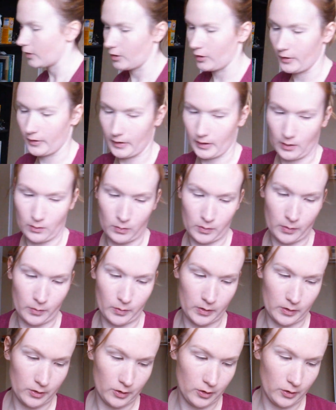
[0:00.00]
couldn't think of what I
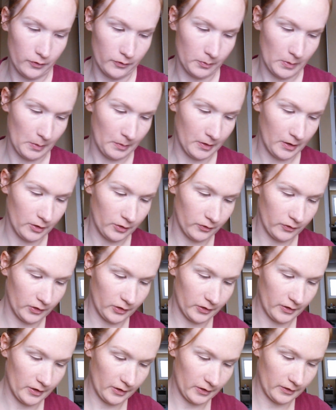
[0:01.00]
wanted to do for my blush for
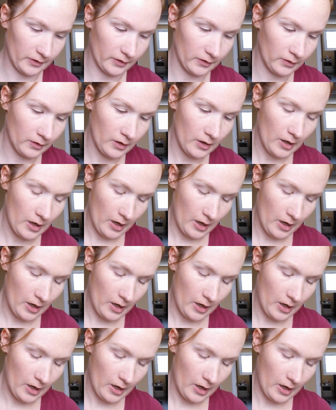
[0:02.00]
a second there.